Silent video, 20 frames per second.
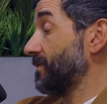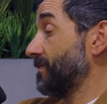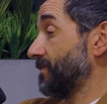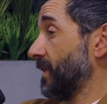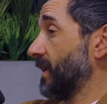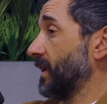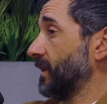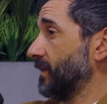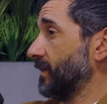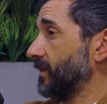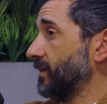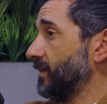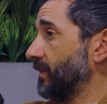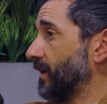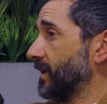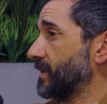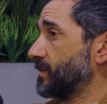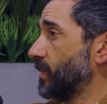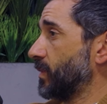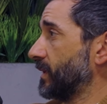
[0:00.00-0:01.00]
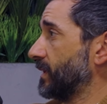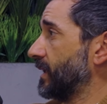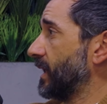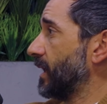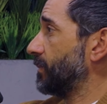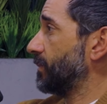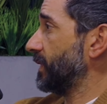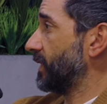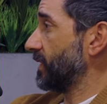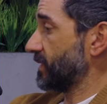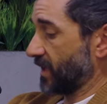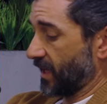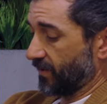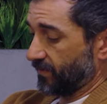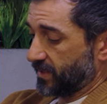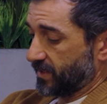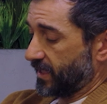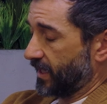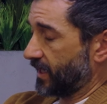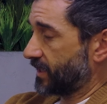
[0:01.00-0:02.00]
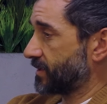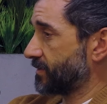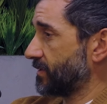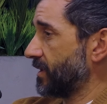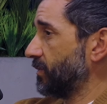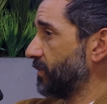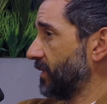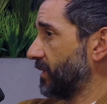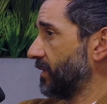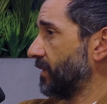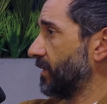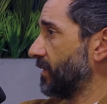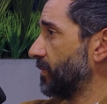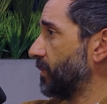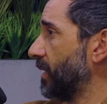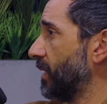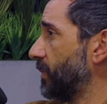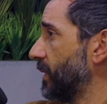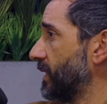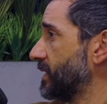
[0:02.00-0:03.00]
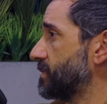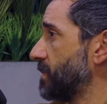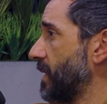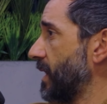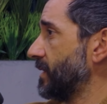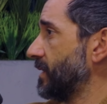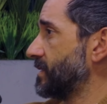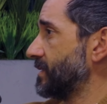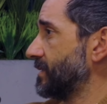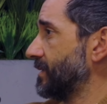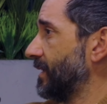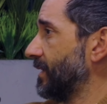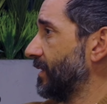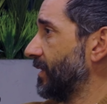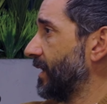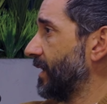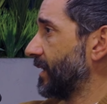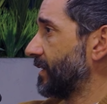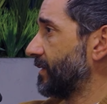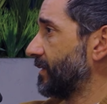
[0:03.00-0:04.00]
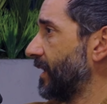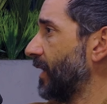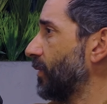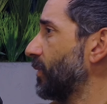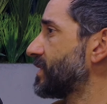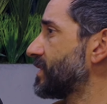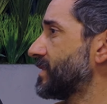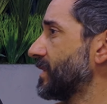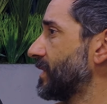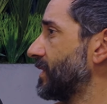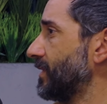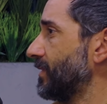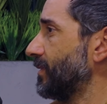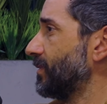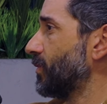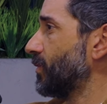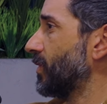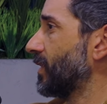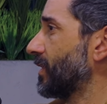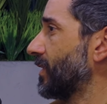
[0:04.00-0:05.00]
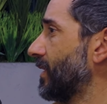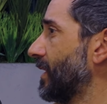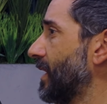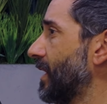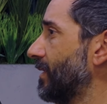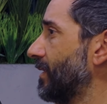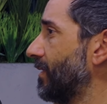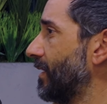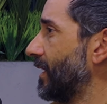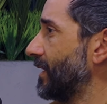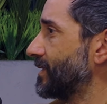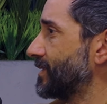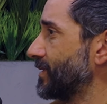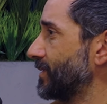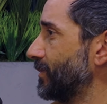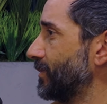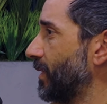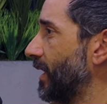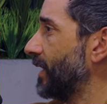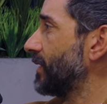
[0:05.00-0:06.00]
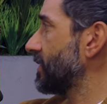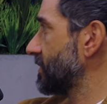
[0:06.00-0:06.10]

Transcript: funny that you guys bring that up, because I have a text thread with a lot of my best mates, and they're like, yeah, we're sick of you walking on our line too, Wade,